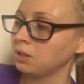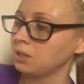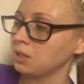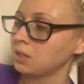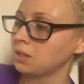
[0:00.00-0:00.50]

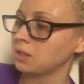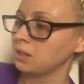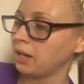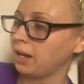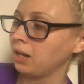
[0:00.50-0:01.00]

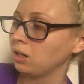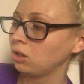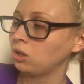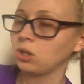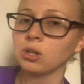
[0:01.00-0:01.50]

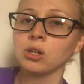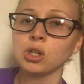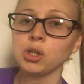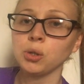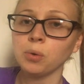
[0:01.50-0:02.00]
sek,
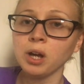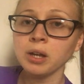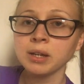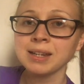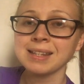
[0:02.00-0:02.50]
your,
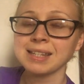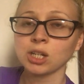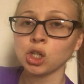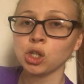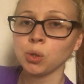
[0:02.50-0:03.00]

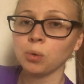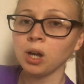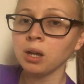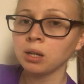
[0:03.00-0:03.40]
secure.